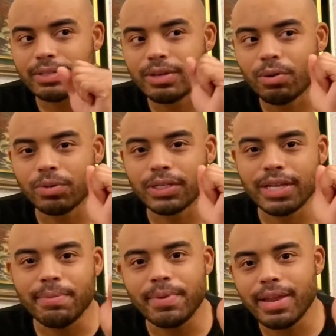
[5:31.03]
So does
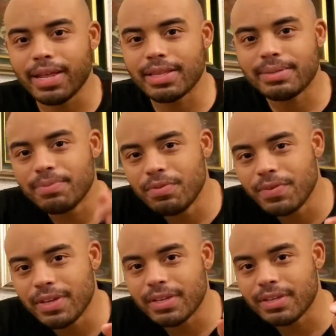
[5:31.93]
that mean that this
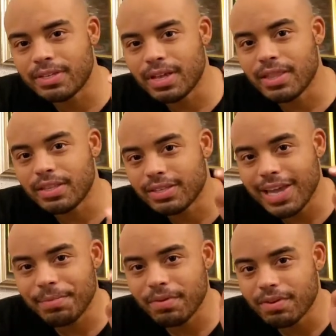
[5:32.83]
movie is in the
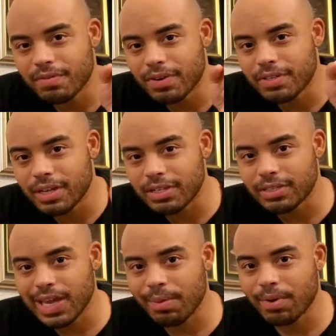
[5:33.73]
same universe as
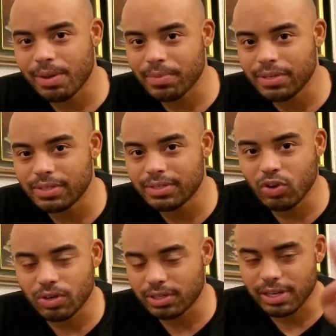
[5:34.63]
Sam Raimi's
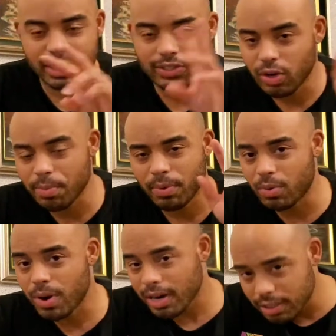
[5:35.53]
slash Tobey
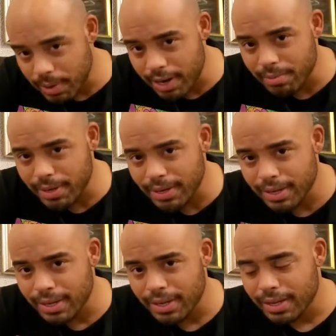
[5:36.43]
Maguire Spider-Man?
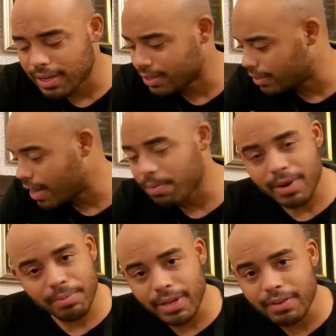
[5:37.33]
Is that what
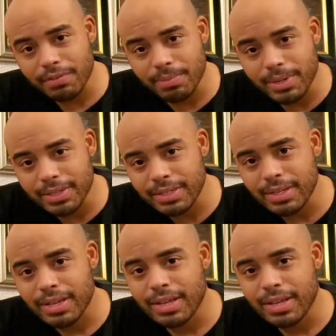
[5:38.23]
I'm getting from this?